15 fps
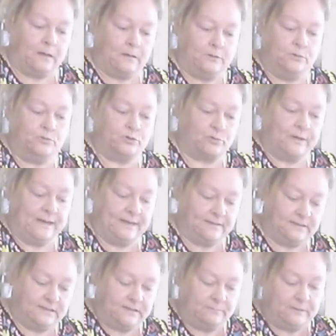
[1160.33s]
use your
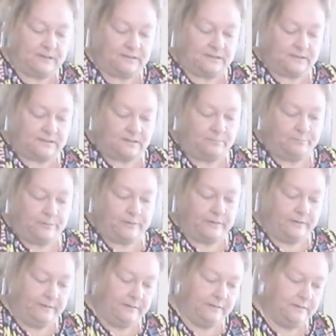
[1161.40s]
hands to mix this up, but
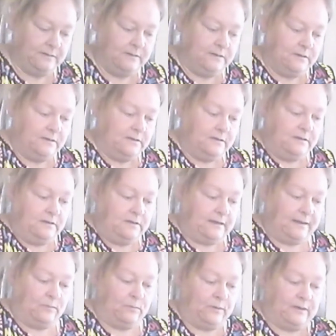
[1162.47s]

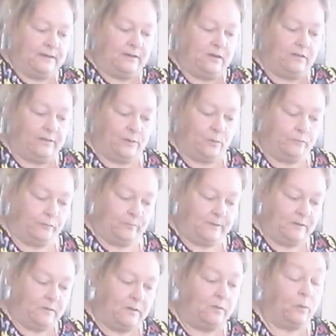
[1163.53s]
I don't want to get all
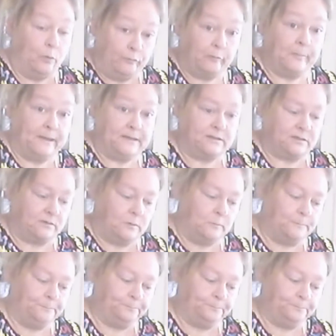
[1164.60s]
that all over me, so.